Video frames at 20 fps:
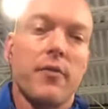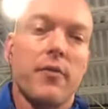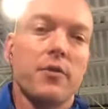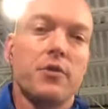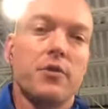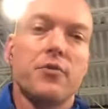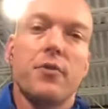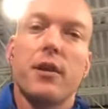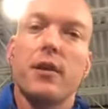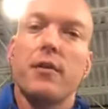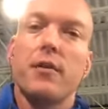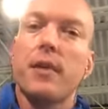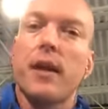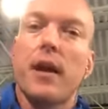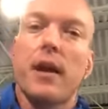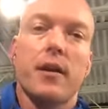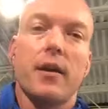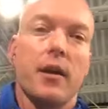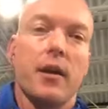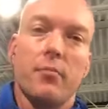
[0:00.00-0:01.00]
dreamed
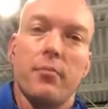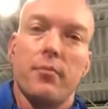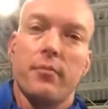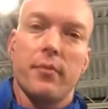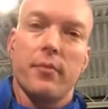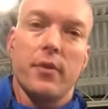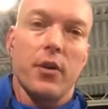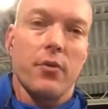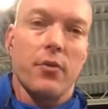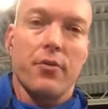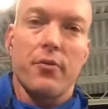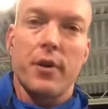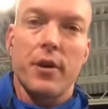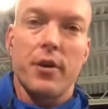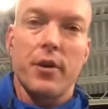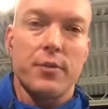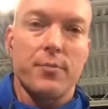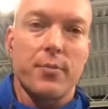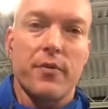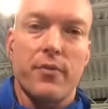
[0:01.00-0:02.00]
that up, 3
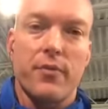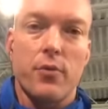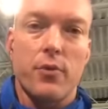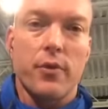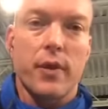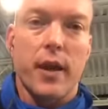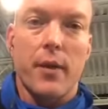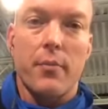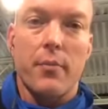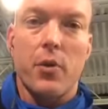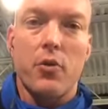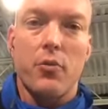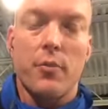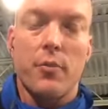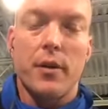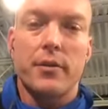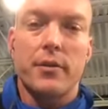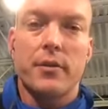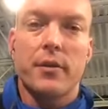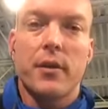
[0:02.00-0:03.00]
years before that moment.